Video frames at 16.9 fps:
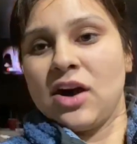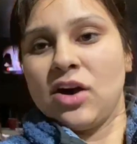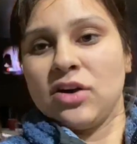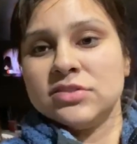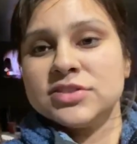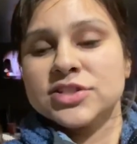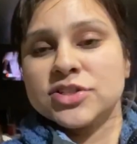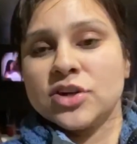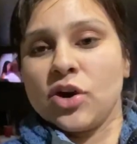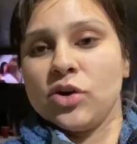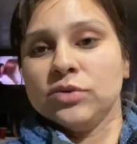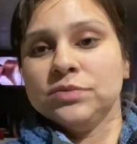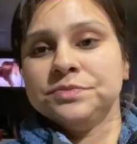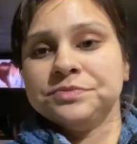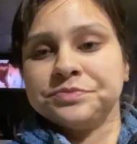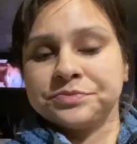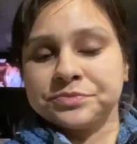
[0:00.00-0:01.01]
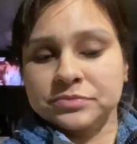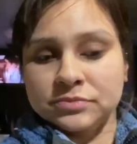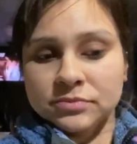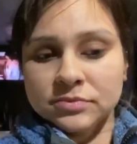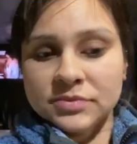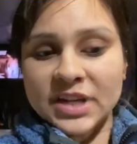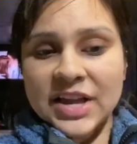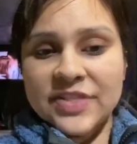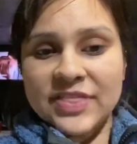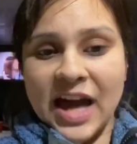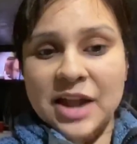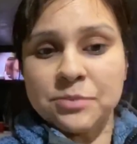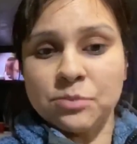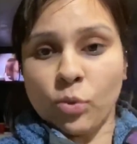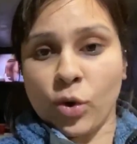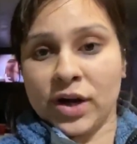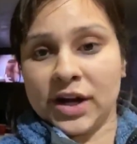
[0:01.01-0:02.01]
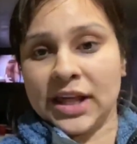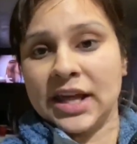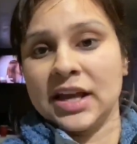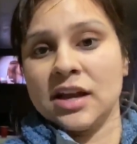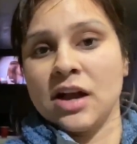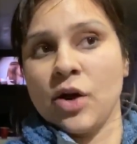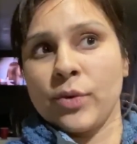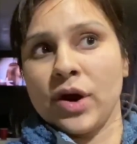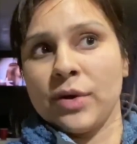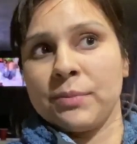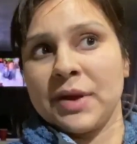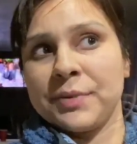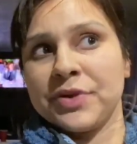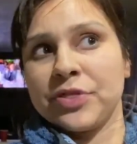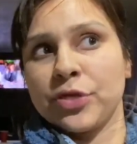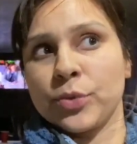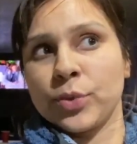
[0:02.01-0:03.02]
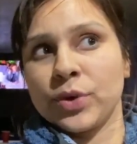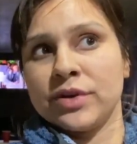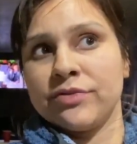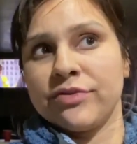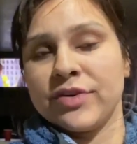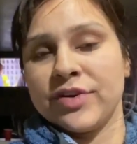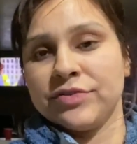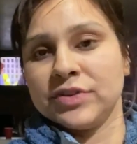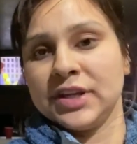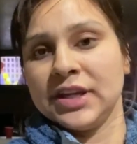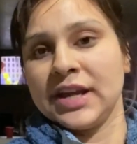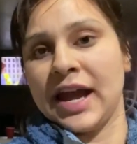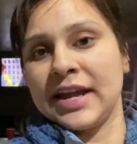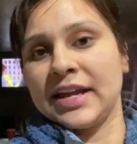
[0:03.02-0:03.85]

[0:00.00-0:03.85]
also that morning around maybe 3:50, I